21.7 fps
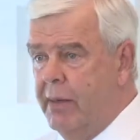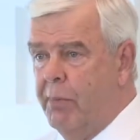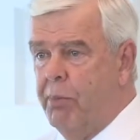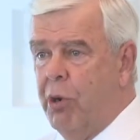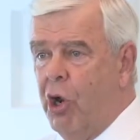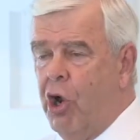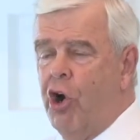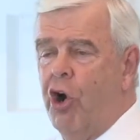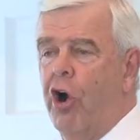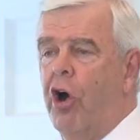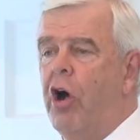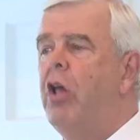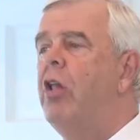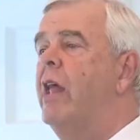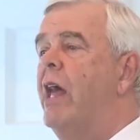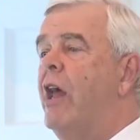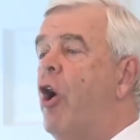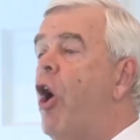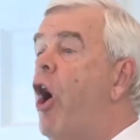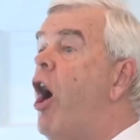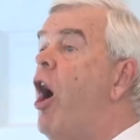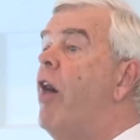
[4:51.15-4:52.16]
plural,
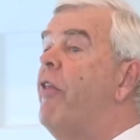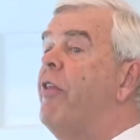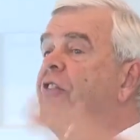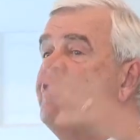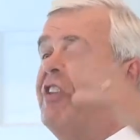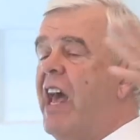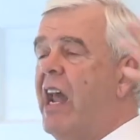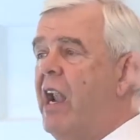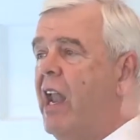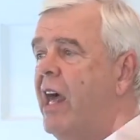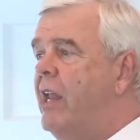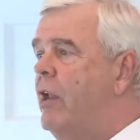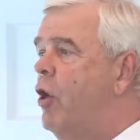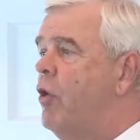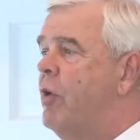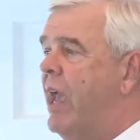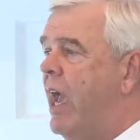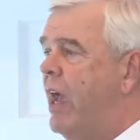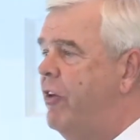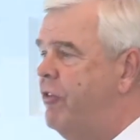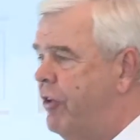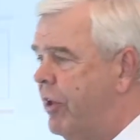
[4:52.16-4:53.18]
and all the satellite
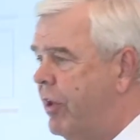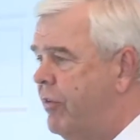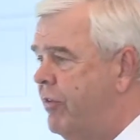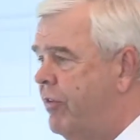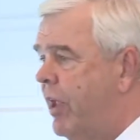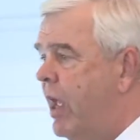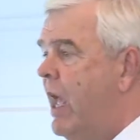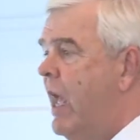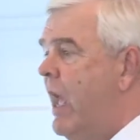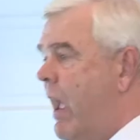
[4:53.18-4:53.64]
locations,